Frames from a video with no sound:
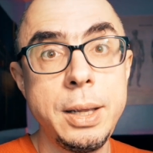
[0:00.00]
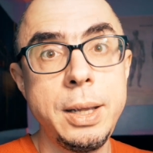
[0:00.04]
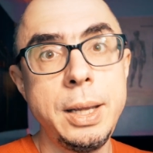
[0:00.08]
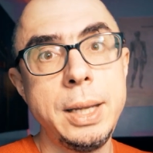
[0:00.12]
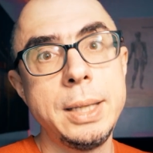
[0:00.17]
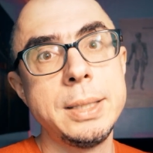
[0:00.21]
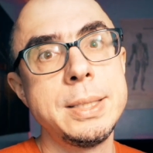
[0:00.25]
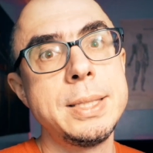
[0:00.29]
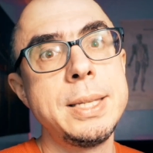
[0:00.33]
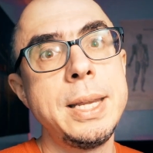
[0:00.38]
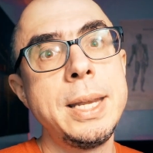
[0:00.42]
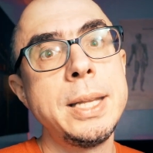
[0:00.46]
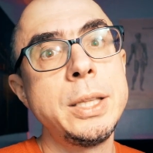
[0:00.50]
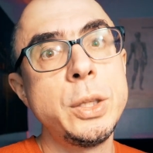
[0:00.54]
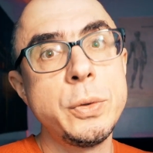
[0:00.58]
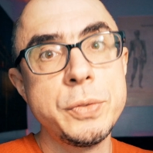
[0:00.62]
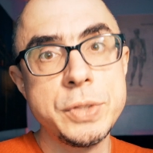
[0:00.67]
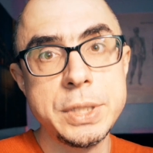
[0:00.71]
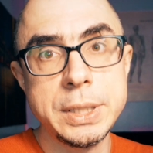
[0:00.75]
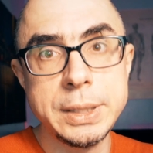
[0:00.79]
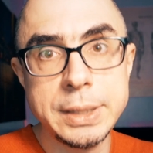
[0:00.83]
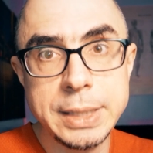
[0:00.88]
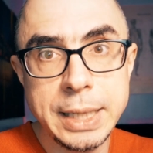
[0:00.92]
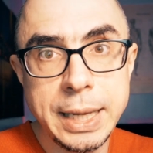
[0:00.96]
At the end of
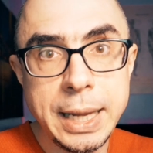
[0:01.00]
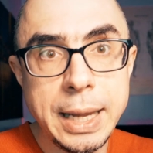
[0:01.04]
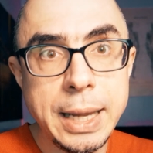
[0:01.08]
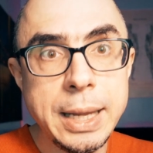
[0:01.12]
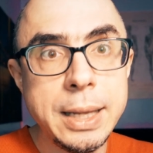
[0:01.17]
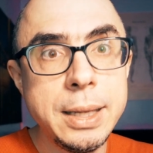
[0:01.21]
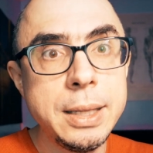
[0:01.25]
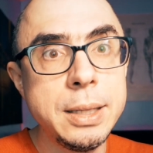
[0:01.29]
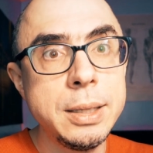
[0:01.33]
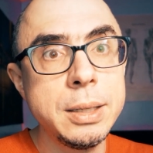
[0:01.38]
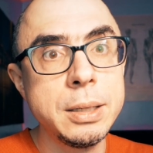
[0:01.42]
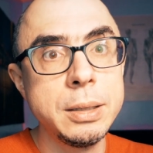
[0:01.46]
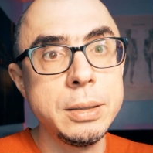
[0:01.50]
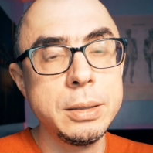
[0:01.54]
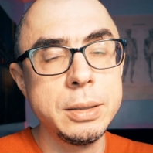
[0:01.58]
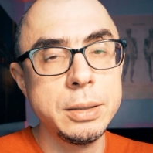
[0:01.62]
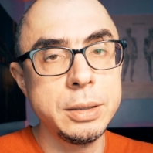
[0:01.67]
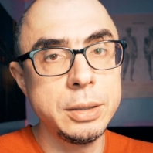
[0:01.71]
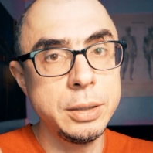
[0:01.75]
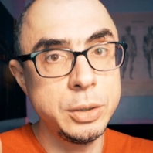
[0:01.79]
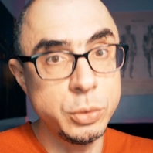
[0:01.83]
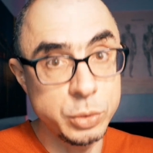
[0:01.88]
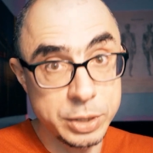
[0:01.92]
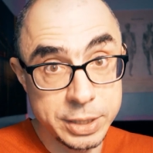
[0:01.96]
the day,
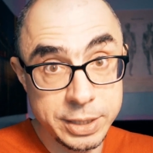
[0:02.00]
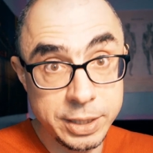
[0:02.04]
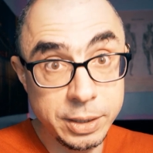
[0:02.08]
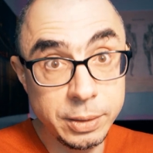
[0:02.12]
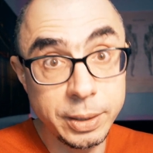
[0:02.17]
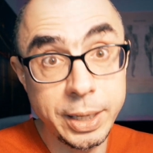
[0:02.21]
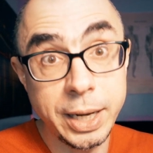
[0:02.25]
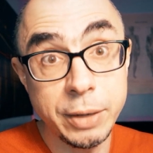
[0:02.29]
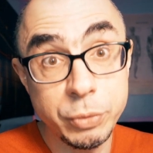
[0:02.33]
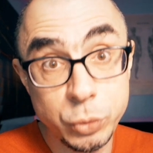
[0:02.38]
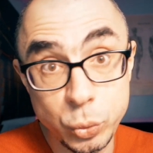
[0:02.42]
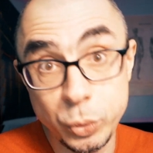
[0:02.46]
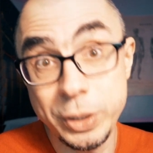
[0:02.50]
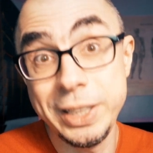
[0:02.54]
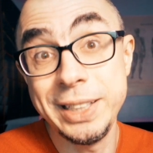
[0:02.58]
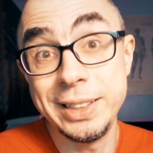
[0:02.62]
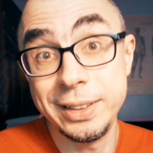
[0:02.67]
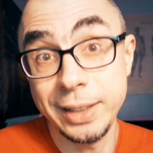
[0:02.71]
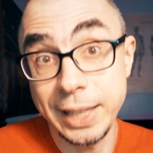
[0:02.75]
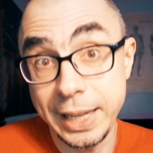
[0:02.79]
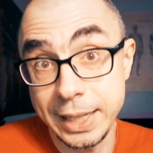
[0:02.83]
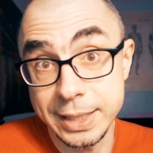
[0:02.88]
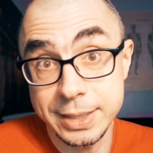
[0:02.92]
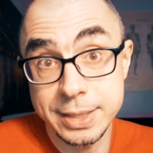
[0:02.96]
you still have to eat
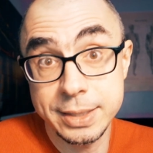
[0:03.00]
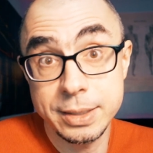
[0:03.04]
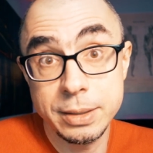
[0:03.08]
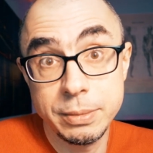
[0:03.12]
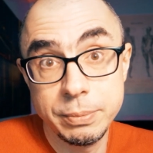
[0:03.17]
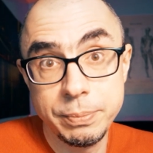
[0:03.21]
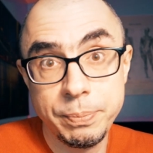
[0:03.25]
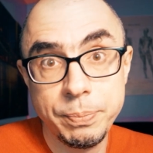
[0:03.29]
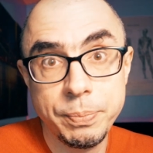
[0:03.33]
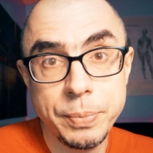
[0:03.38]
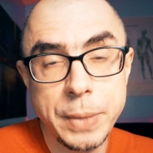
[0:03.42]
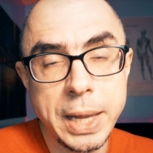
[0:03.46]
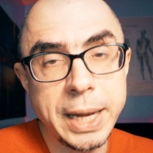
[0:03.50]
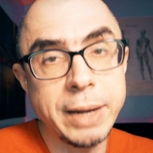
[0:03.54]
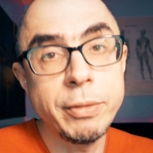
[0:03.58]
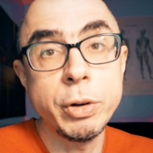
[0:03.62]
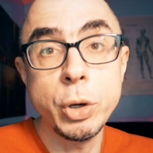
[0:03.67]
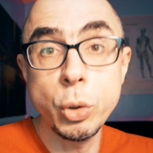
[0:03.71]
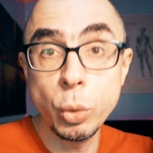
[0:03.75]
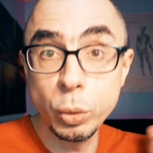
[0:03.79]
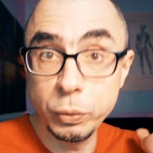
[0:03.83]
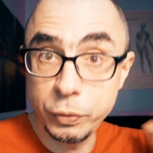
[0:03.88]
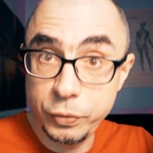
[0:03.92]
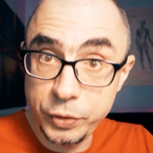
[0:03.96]
less. I have a
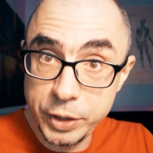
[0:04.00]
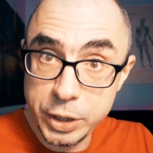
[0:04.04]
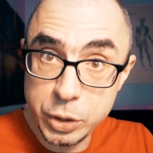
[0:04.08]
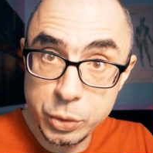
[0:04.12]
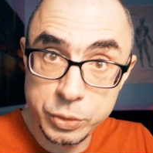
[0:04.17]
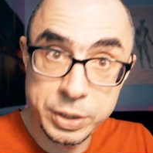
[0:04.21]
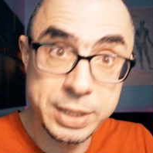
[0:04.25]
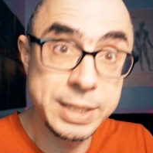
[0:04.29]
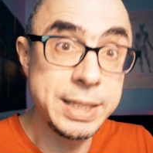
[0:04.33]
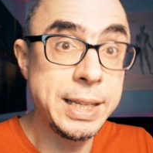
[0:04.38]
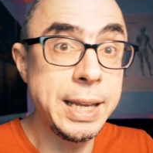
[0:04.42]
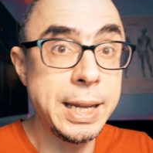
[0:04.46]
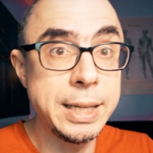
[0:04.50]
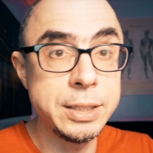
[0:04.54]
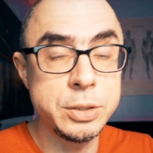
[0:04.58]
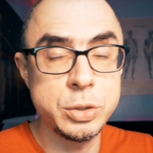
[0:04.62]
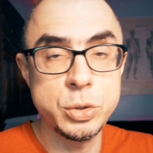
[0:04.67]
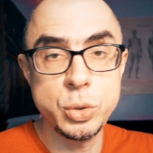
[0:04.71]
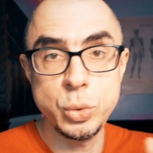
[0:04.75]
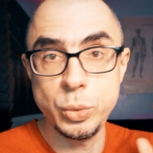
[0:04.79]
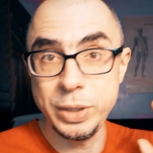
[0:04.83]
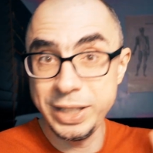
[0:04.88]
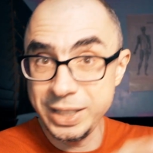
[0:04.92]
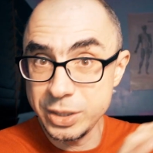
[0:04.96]
whole video dedicated
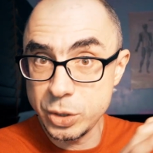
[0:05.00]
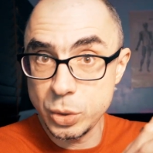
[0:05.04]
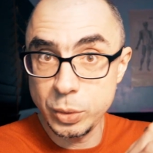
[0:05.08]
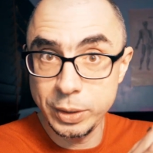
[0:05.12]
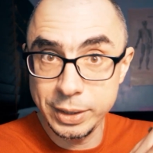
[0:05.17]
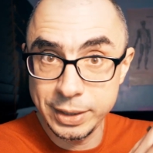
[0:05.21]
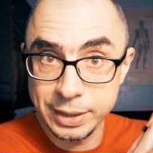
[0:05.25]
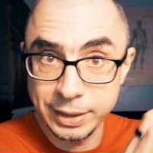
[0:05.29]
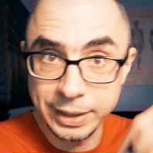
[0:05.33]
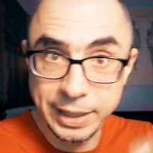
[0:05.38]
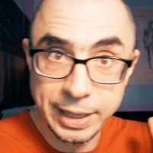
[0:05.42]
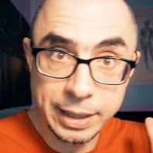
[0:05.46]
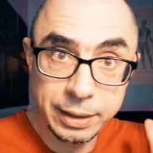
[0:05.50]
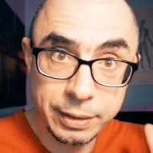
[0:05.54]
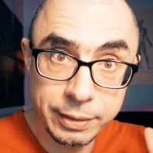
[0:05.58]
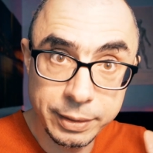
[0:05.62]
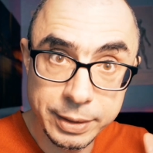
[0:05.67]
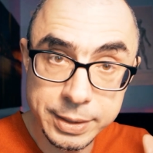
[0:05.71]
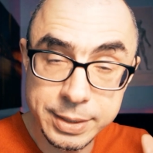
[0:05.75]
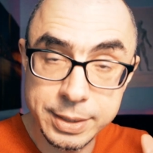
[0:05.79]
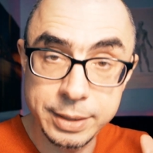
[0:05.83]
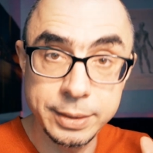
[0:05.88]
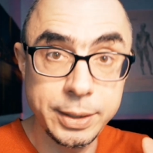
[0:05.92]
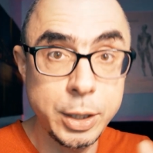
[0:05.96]
to insulin and
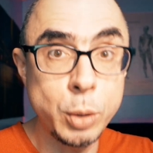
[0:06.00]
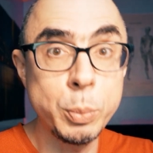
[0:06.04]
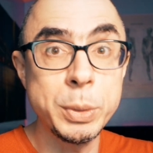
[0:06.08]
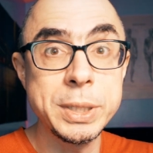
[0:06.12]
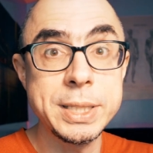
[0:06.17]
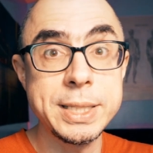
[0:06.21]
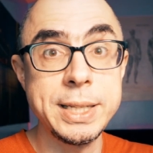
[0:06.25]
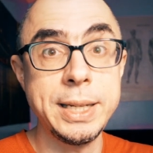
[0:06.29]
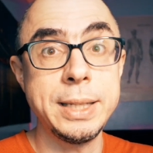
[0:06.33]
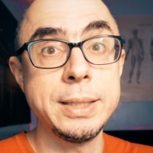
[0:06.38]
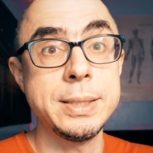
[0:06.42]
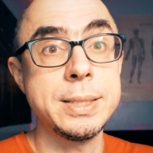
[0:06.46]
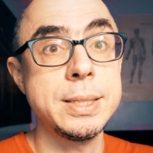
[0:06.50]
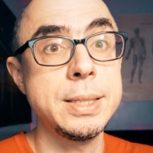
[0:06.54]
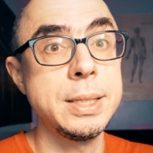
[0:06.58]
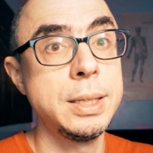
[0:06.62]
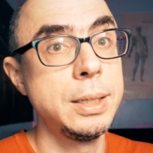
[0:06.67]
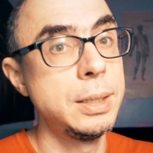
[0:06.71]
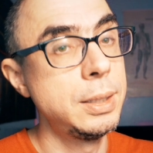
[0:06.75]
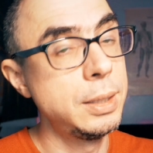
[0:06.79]
calories and common sense.